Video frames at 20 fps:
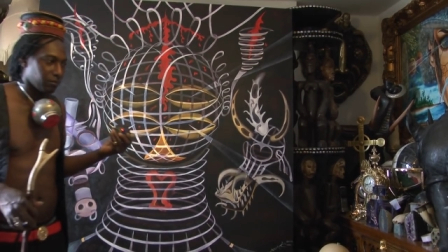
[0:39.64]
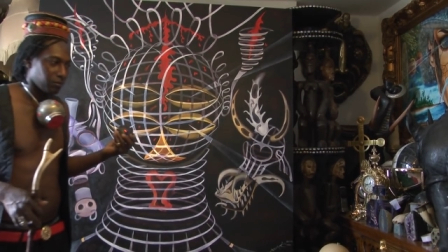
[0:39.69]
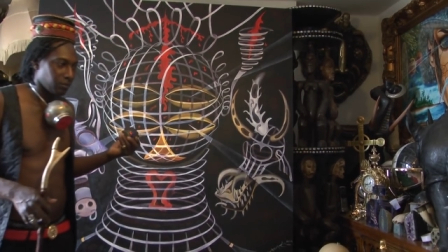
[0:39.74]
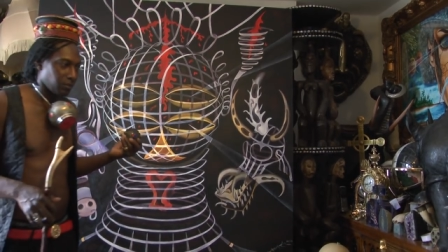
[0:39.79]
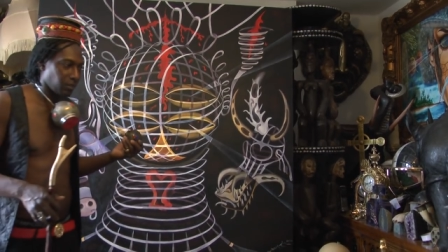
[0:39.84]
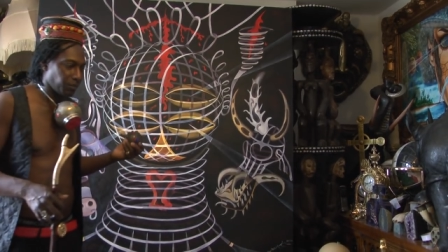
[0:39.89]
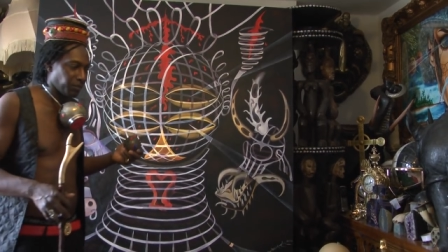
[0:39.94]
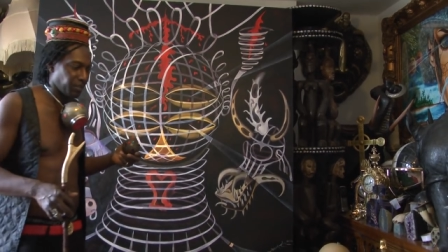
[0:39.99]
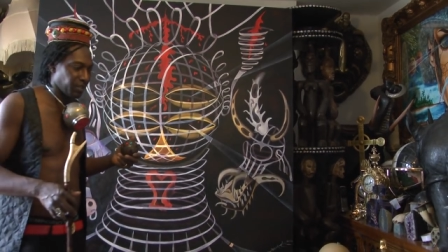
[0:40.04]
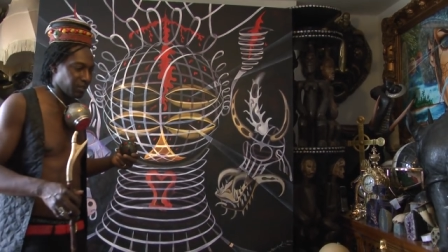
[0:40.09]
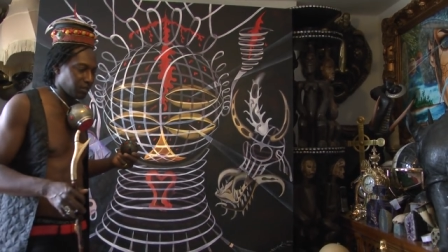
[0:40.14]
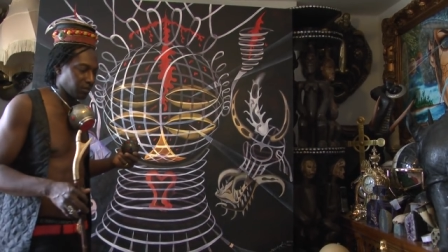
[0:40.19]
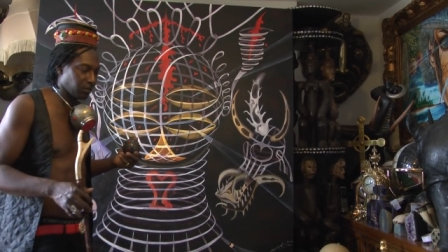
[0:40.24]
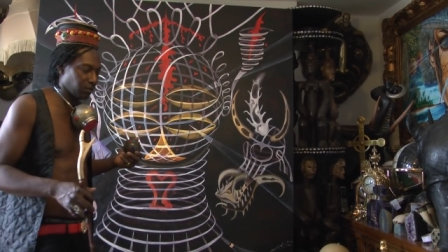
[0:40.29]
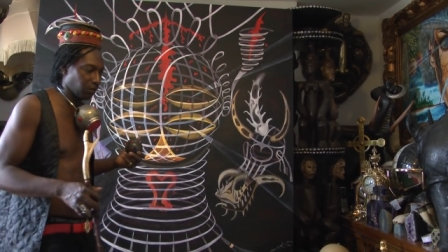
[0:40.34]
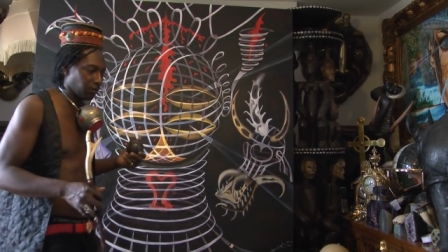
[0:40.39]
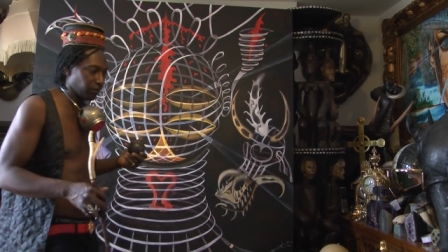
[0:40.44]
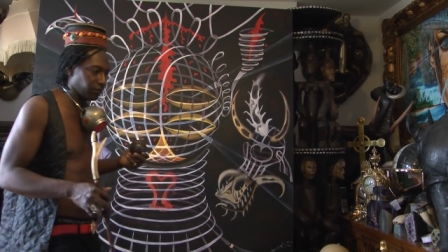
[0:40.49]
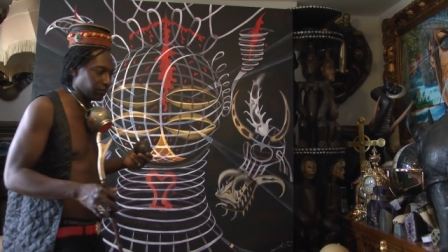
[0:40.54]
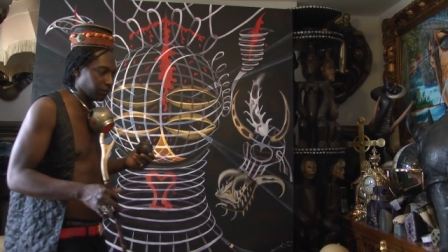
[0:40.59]

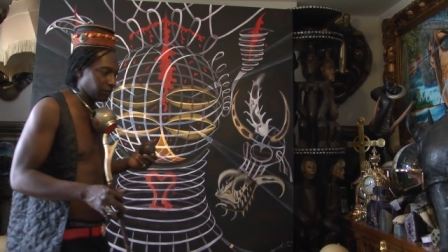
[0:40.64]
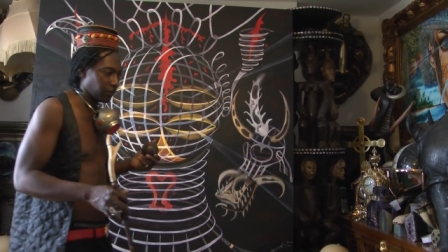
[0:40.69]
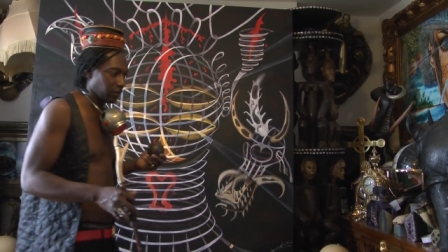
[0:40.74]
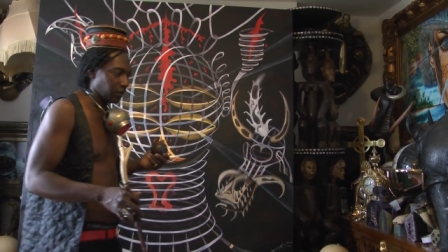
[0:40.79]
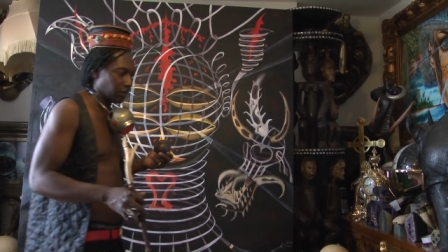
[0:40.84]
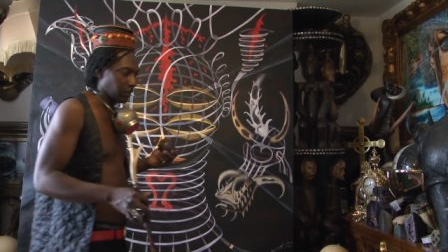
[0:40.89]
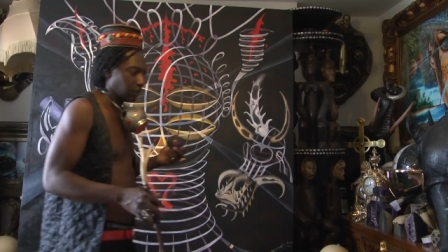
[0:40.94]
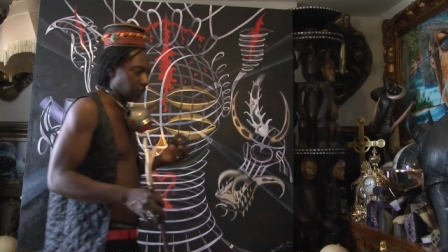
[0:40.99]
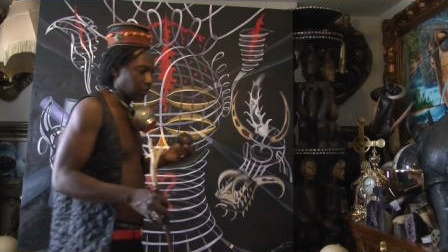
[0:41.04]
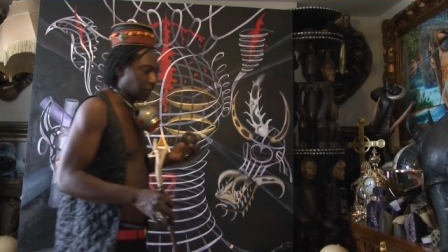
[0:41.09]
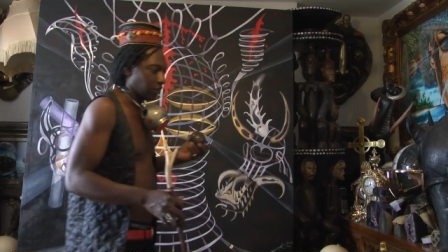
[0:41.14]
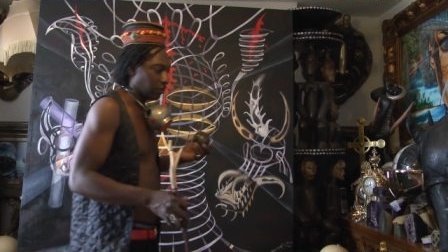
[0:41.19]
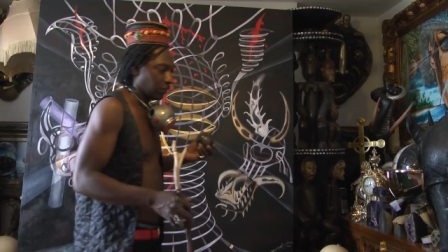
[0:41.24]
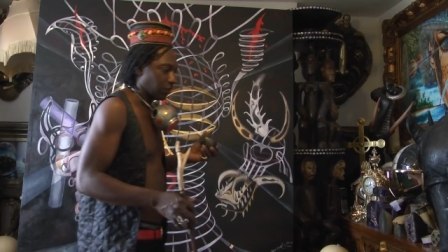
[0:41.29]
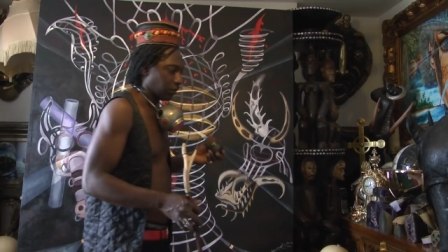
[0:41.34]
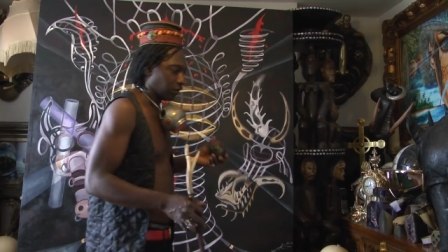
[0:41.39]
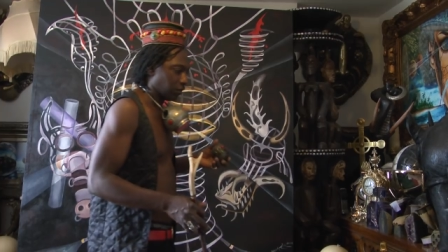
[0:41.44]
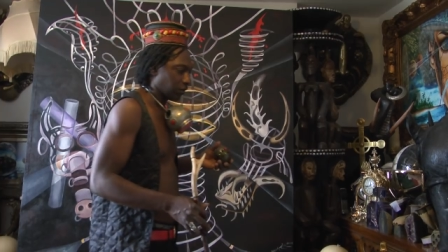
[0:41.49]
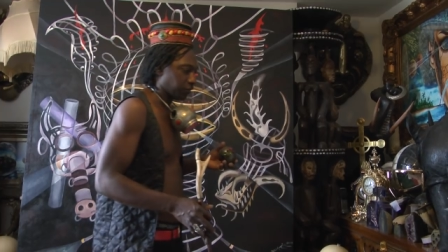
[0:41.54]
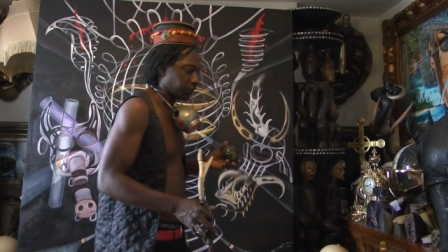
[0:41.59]
depending of
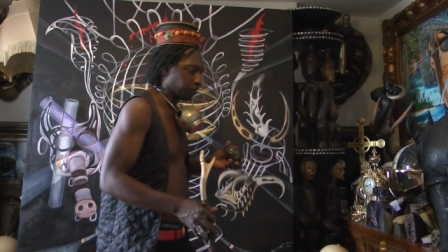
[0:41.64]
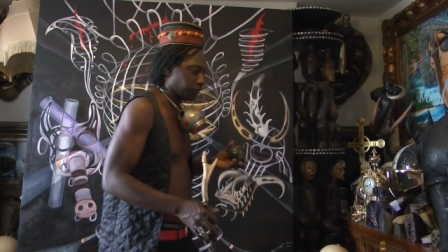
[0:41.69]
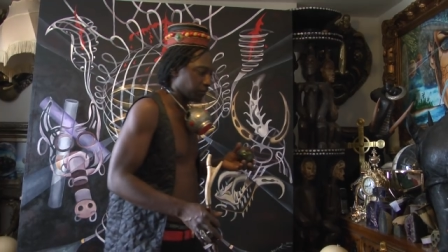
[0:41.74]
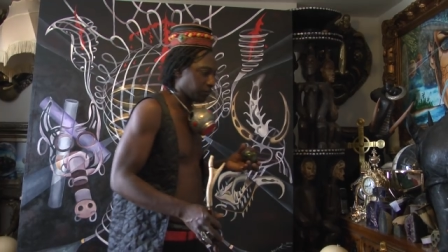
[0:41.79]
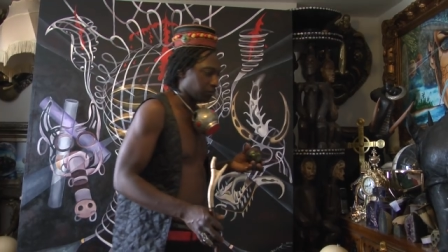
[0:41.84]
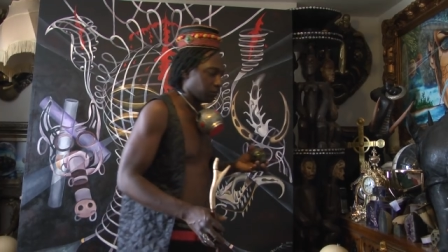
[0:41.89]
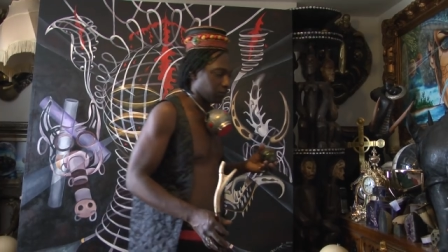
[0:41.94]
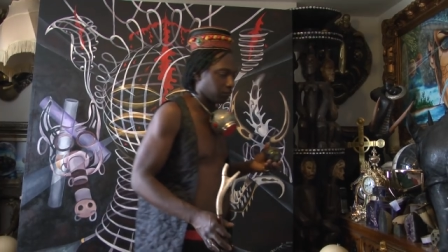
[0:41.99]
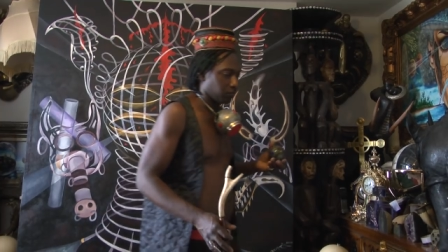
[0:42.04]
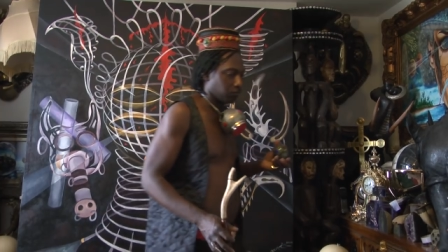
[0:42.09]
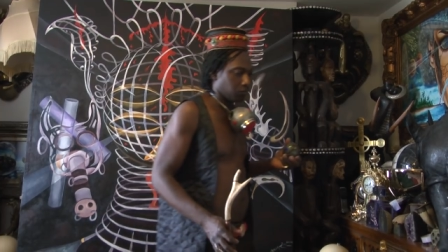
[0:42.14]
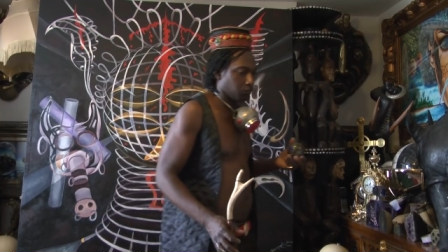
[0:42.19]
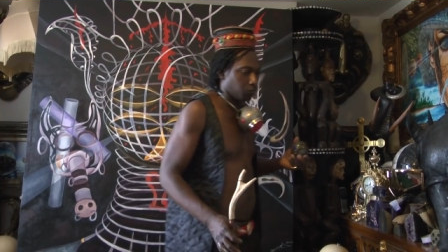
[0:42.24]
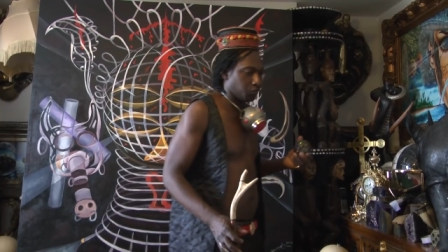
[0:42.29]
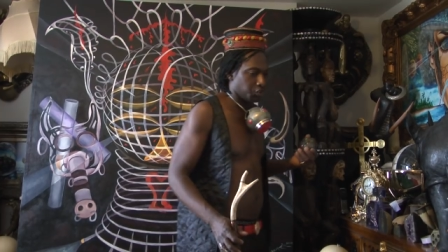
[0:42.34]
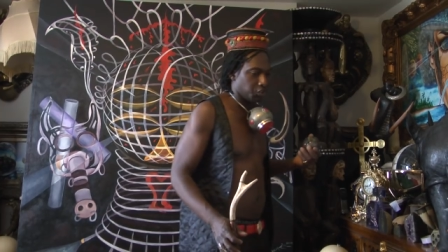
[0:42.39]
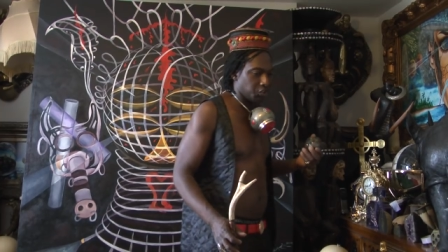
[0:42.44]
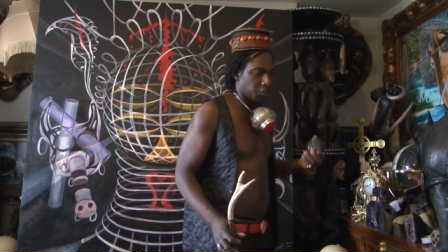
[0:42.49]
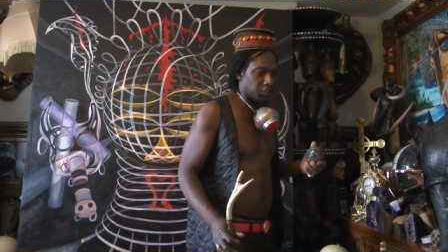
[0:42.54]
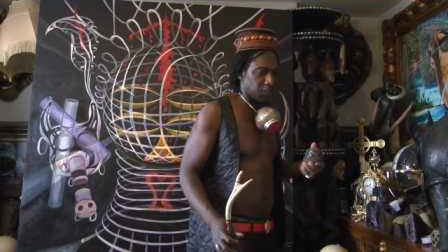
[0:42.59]
of
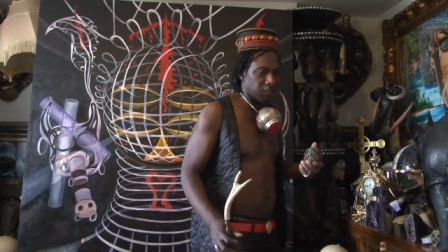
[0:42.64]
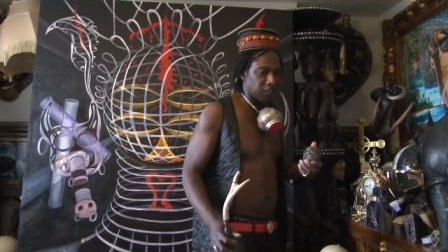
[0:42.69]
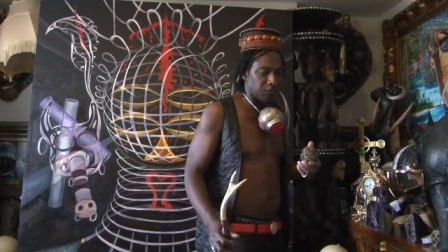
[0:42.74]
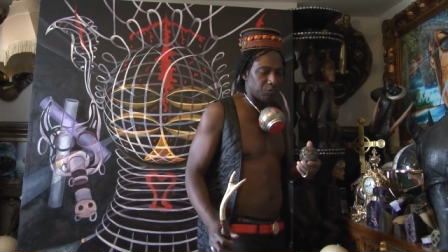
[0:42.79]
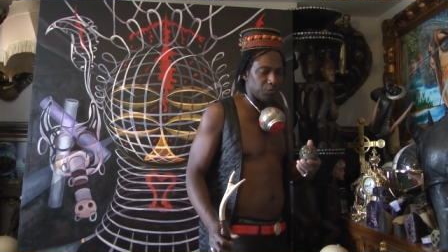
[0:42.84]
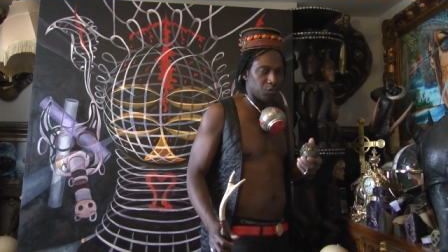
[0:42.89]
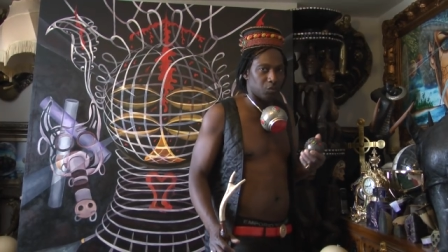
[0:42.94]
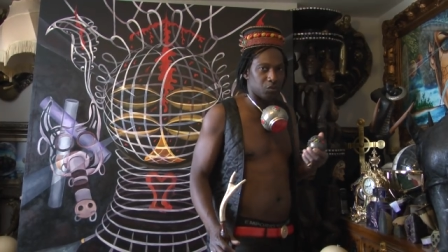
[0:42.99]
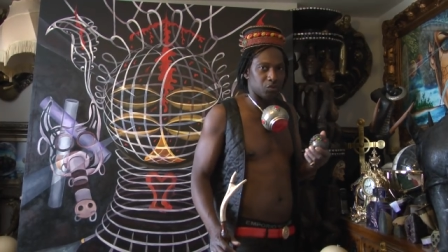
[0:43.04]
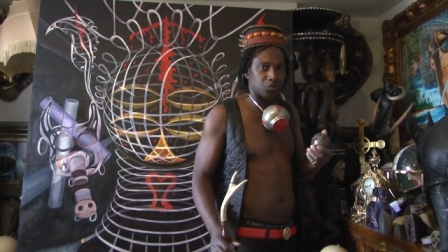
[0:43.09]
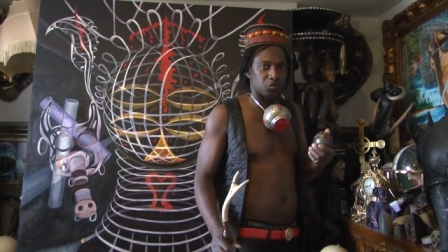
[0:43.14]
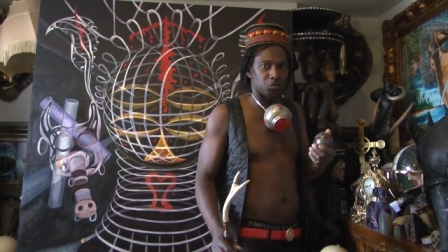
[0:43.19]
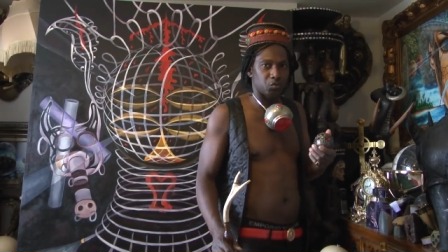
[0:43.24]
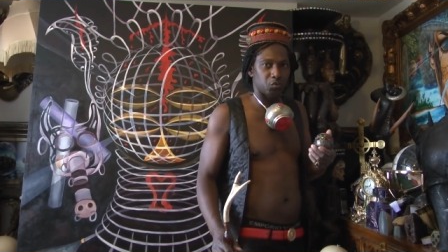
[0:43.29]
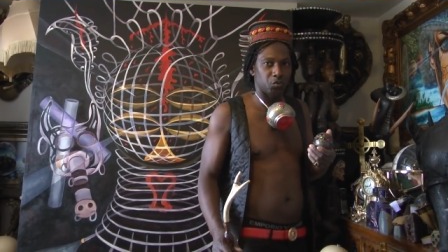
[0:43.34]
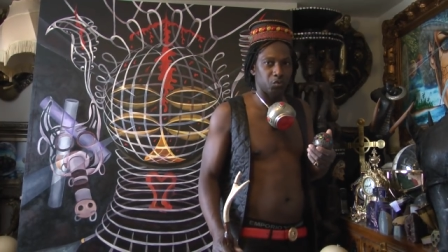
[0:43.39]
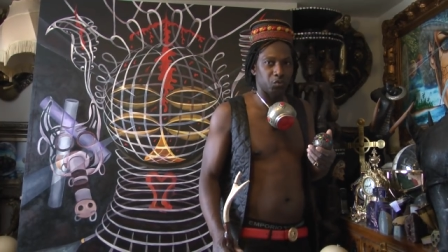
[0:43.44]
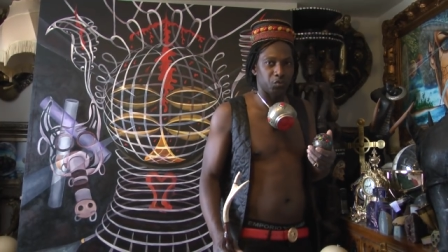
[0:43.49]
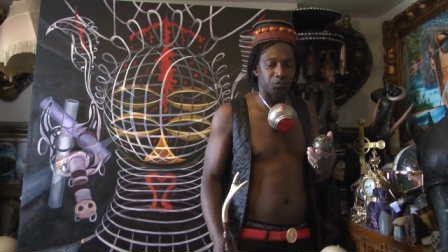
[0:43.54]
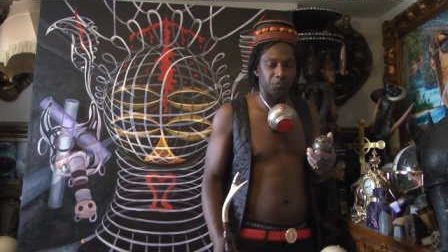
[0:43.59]
which area we want
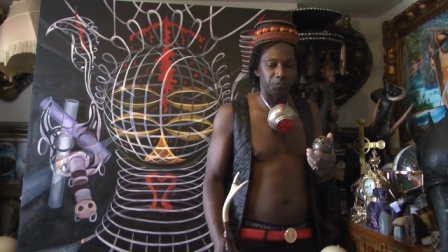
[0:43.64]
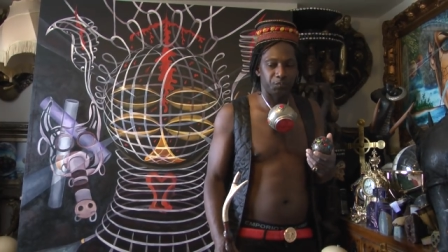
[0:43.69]
to